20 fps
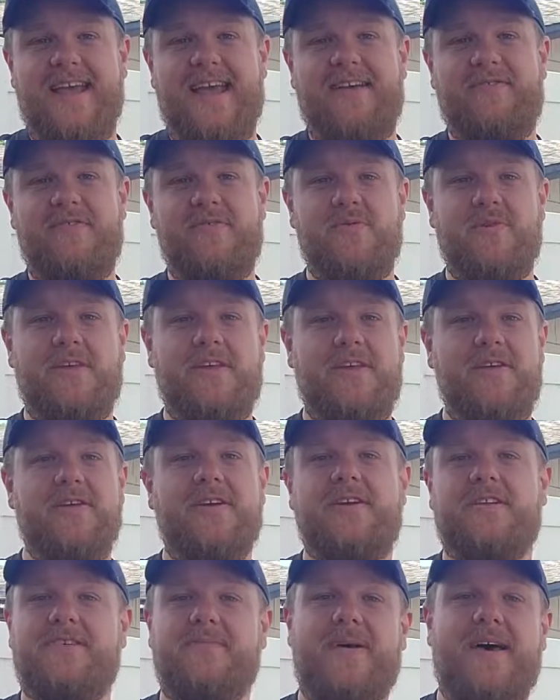If you were
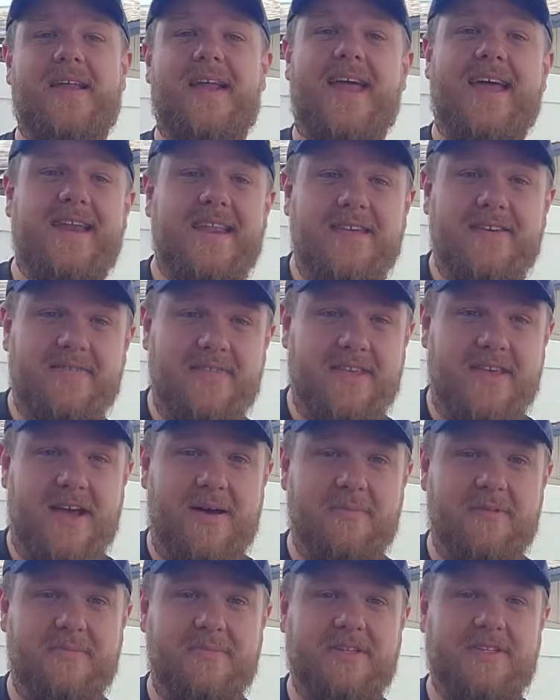curious about any of the
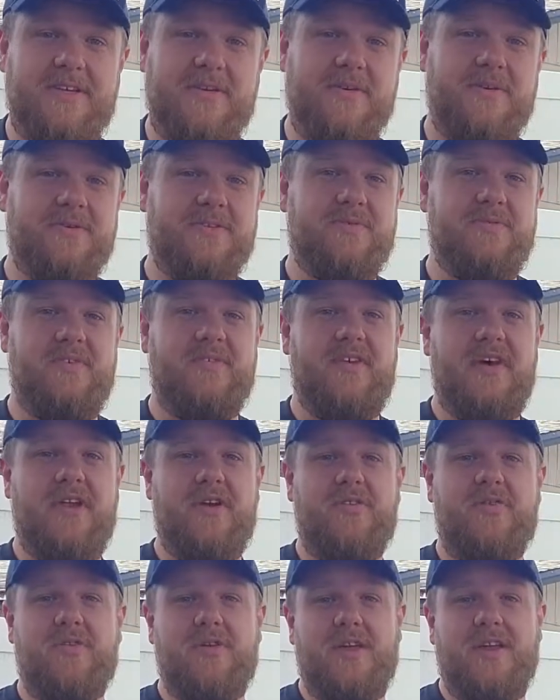Omlet materials that we've
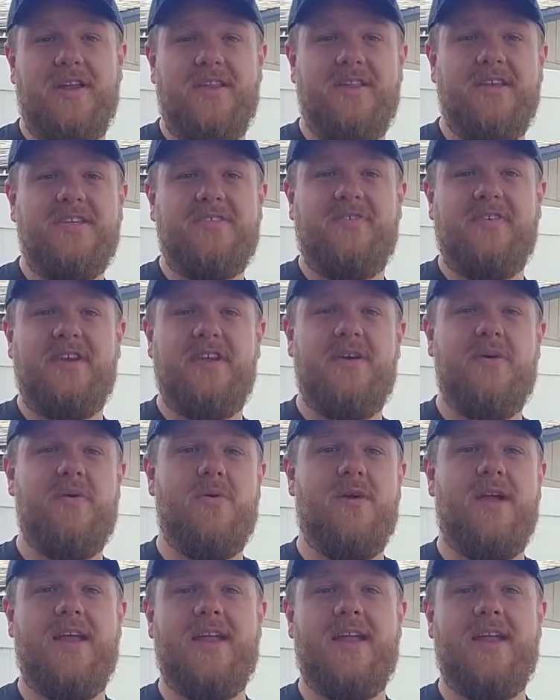gone over in this video or